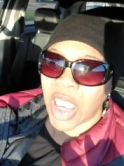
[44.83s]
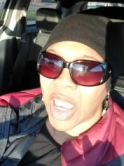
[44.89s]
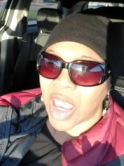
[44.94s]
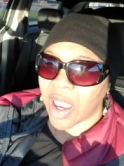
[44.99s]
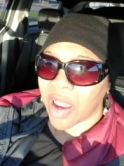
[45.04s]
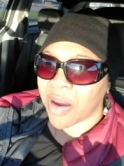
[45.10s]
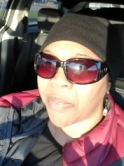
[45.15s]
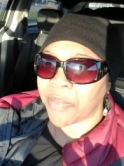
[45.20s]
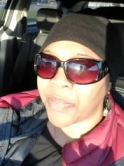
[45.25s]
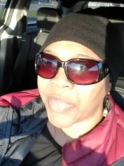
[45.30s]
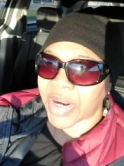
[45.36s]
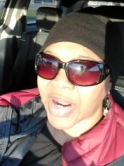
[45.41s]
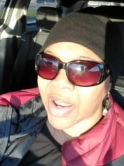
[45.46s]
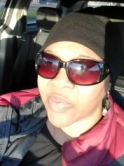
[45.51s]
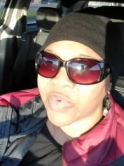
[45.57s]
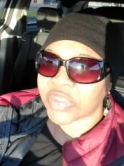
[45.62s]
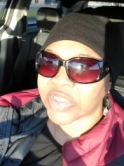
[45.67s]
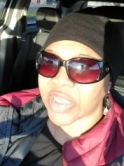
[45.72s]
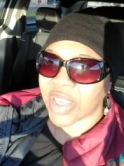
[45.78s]
Um, but
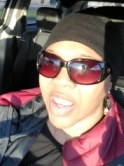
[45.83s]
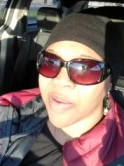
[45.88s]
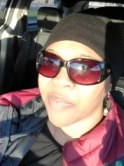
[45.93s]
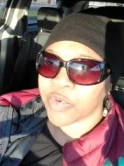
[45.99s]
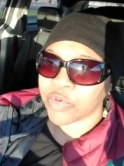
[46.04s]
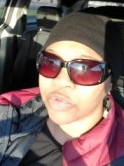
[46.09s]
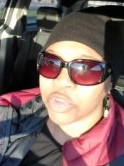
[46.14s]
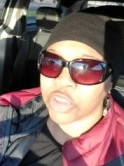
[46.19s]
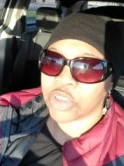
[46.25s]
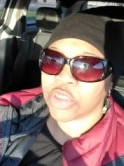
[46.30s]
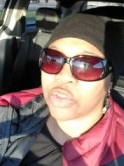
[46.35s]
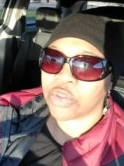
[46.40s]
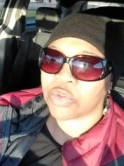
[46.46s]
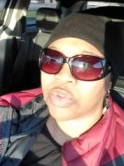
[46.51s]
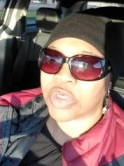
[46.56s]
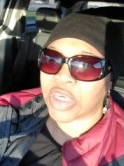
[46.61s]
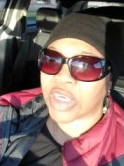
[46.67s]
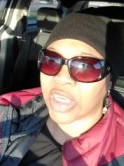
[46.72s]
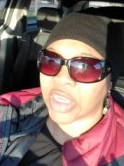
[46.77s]
I was able
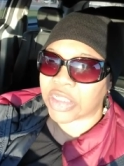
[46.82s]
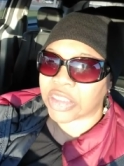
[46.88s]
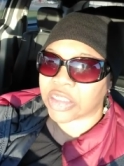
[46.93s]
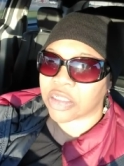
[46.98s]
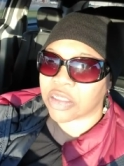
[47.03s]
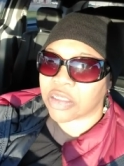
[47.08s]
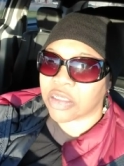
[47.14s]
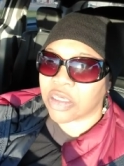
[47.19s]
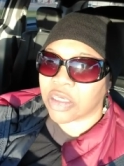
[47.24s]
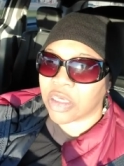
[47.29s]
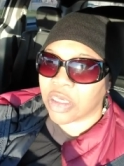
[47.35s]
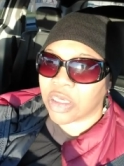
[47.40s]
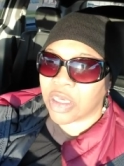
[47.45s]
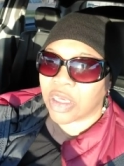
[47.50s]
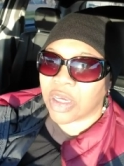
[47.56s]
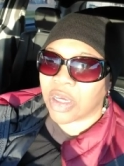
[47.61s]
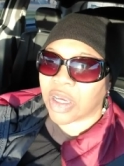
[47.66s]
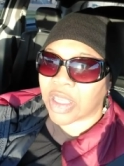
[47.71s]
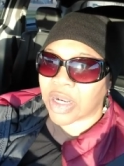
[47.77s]
to get
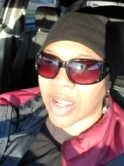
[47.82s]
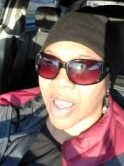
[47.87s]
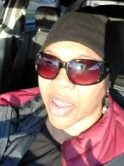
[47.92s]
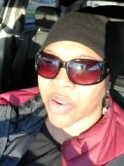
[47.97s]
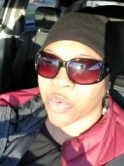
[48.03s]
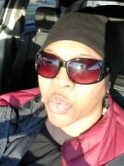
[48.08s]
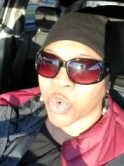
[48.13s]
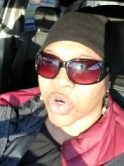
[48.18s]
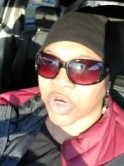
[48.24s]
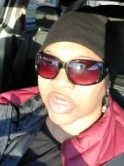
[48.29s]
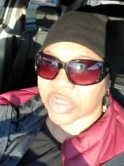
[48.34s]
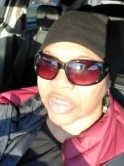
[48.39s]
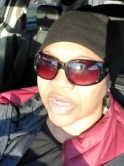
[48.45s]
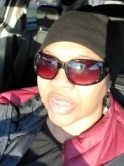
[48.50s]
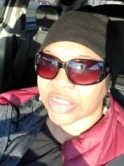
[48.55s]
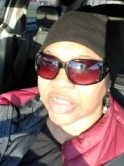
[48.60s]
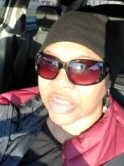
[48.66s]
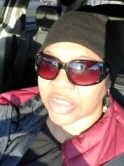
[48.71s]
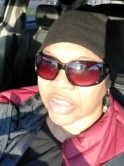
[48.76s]
a lot of work
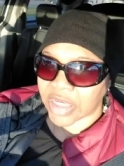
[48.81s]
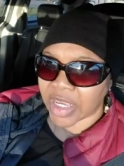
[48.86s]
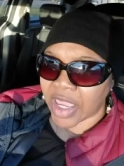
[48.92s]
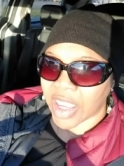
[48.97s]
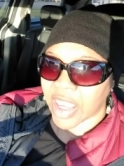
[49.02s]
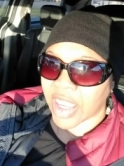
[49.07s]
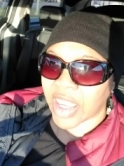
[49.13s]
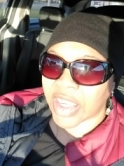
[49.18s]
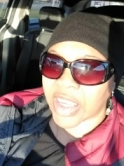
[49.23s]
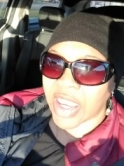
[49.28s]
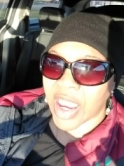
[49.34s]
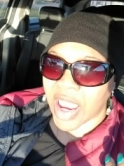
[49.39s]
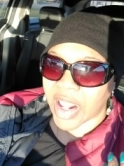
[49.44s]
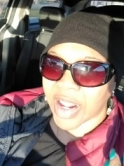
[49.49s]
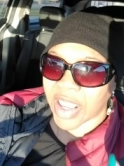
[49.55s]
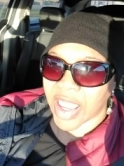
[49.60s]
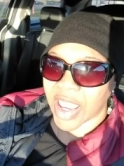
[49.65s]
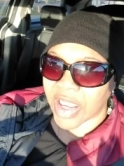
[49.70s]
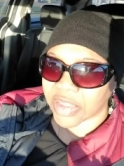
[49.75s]
done today and got
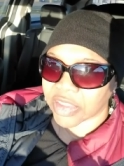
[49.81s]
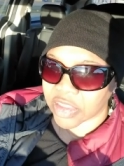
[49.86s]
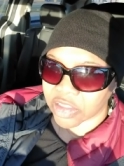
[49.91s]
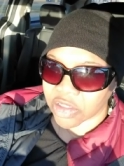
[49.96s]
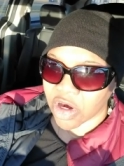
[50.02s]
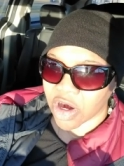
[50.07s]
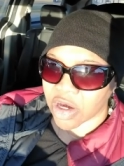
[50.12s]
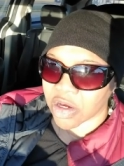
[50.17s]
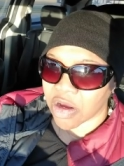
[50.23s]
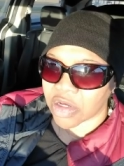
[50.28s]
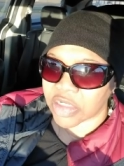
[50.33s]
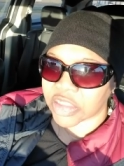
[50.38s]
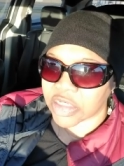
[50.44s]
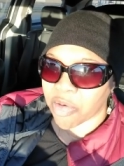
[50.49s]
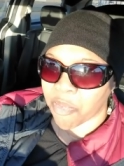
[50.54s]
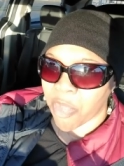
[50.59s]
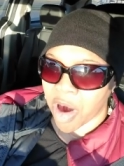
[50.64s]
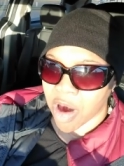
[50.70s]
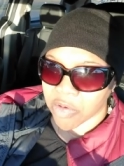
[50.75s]
a head start on
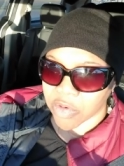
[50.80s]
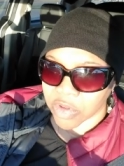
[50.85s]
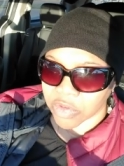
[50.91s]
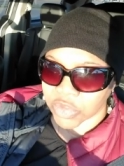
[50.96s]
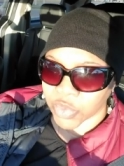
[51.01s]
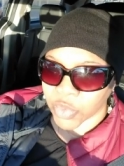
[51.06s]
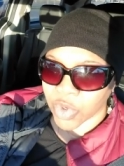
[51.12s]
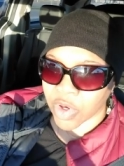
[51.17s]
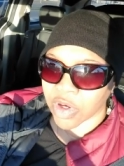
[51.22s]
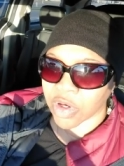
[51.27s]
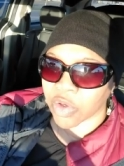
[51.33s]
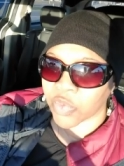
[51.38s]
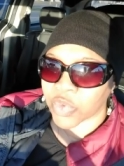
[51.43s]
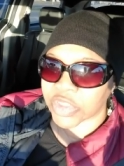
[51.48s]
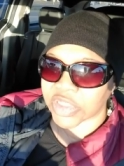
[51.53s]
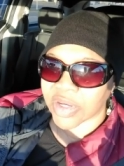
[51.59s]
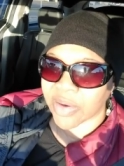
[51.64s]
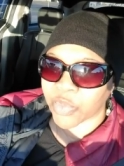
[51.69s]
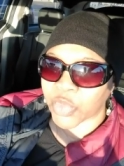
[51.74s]
tomorrow's work,
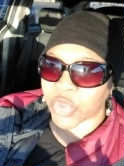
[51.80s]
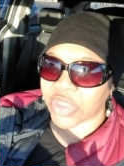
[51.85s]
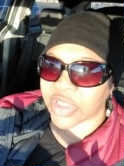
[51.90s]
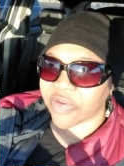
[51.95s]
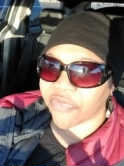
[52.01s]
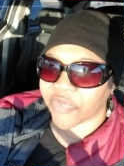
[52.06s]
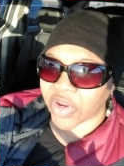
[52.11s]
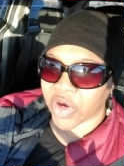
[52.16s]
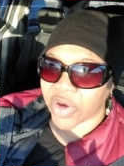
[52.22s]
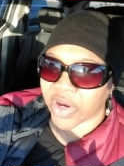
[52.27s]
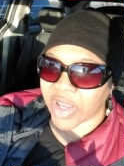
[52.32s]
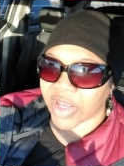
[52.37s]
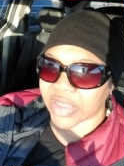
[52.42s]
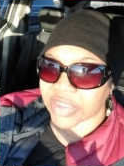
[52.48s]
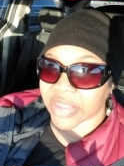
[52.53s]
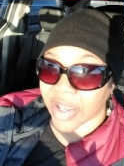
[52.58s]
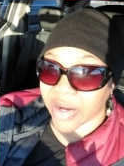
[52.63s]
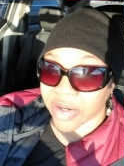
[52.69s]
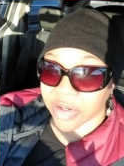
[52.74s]
which I'm really very
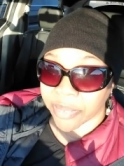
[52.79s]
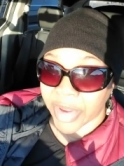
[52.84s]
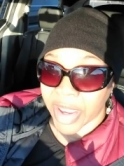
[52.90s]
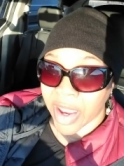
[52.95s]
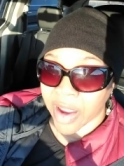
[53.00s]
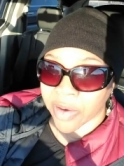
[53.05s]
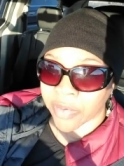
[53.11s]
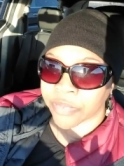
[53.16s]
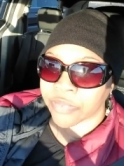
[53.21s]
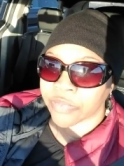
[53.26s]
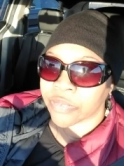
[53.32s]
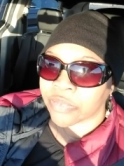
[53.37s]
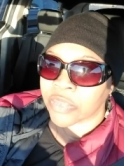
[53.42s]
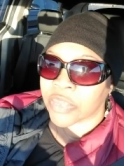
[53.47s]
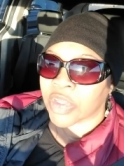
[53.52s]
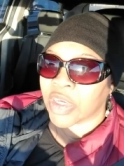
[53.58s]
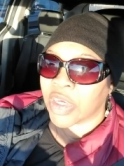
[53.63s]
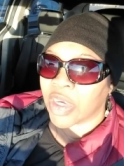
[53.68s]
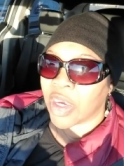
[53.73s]
excited about
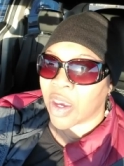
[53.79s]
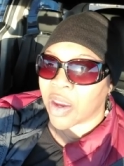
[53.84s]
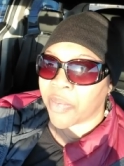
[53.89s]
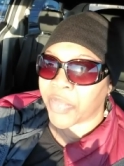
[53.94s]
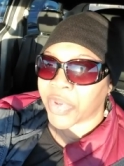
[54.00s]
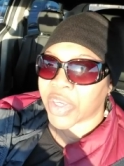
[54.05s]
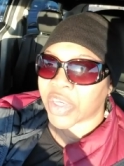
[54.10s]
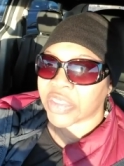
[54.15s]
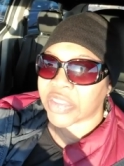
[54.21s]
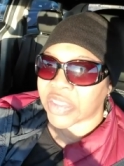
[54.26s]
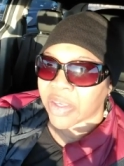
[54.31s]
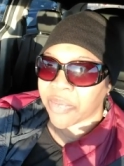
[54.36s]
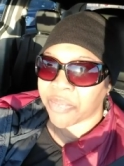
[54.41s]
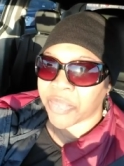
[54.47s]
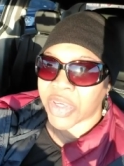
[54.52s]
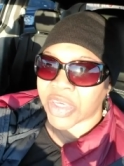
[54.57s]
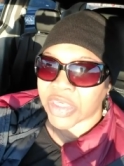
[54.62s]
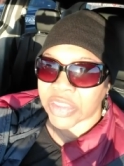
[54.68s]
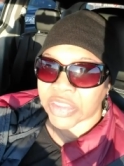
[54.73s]
um, because that
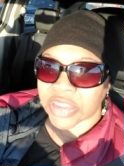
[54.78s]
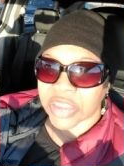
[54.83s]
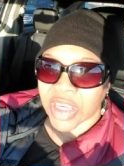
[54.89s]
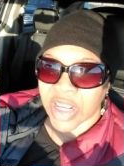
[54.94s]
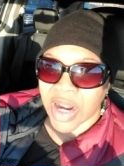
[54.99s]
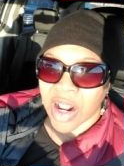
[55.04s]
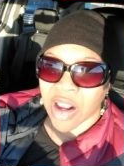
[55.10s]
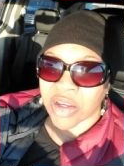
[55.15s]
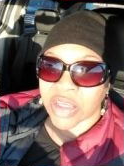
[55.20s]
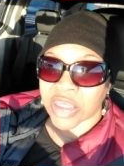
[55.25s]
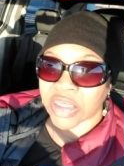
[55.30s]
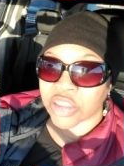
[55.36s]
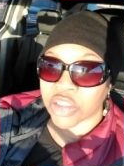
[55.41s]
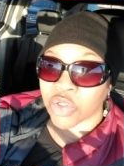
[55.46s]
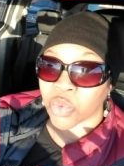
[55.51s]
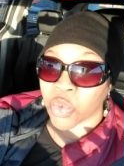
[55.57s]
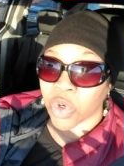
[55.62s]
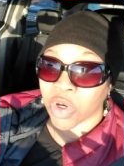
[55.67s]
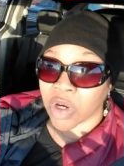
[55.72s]
means that I'll get
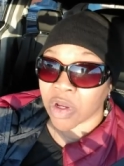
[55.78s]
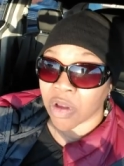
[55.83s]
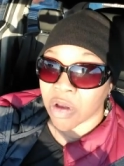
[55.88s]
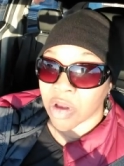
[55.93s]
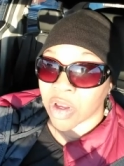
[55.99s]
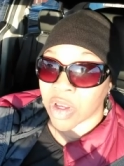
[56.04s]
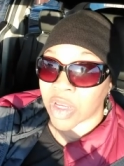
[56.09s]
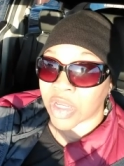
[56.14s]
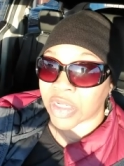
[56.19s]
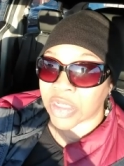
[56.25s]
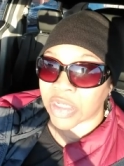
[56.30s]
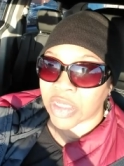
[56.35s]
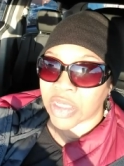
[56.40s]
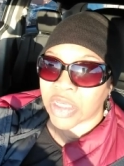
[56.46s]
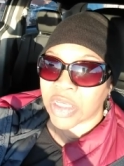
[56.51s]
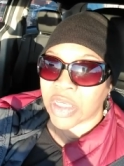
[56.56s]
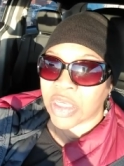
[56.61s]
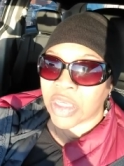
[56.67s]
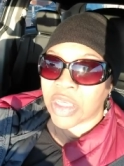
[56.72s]
to work on
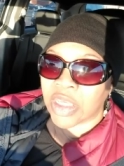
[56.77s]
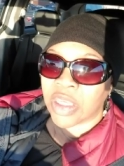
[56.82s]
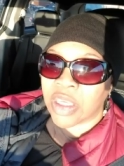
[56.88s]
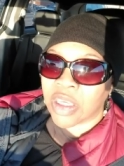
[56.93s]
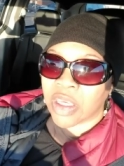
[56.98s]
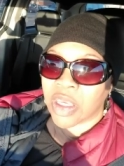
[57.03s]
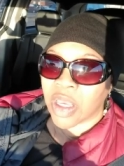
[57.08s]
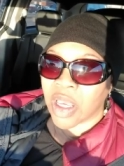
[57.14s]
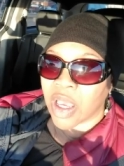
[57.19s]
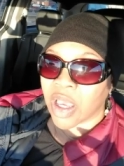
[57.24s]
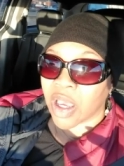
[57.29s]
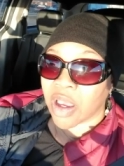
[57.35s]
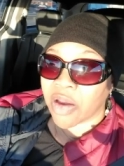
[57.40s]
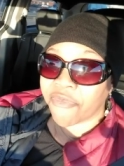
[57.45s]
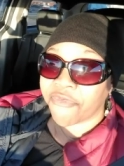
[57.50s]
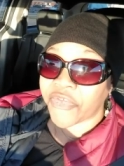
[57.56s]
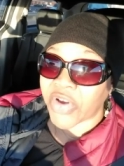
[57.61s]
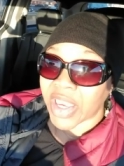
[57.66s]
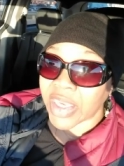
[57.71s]

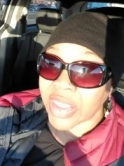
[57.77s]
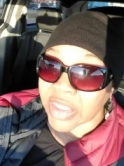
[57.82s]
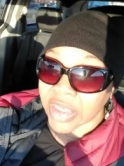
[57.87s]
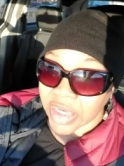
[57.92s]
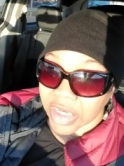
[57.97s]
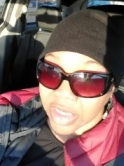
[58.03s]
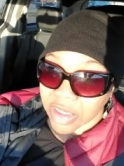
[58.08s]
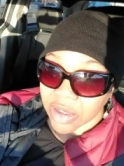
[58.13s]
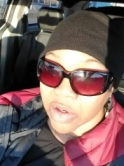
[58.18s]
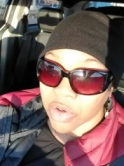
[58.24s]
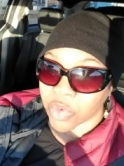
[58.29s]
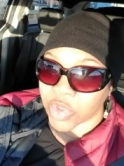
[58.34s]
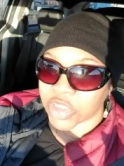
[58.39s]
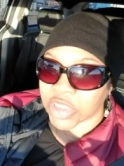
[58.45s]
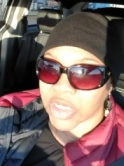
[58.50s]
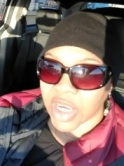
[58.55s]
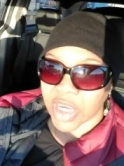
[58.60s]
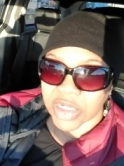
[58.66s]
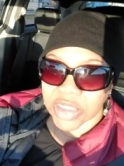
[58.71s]
uh, filing,
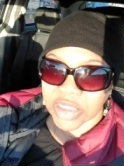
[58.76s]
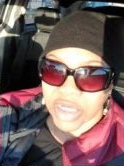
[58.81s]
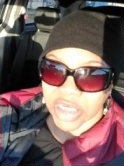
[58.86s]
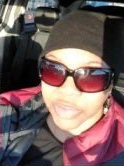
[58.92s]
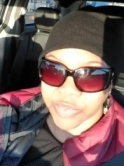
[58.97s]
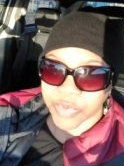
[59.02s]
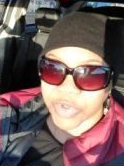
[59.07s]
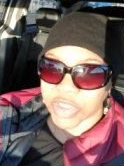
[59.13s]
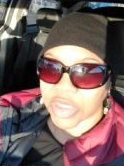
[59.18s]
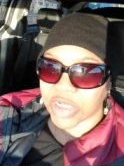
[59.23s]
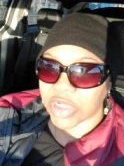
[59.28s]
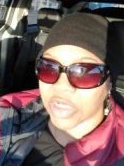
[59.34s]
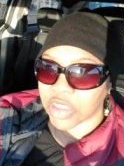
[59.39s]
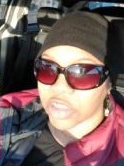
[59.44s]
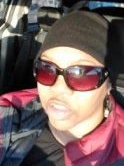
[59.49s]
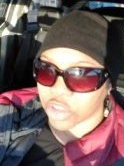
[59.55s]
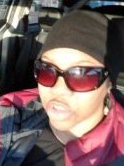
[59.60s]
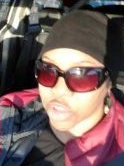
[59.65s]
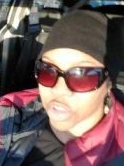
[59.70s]
which I desperately need to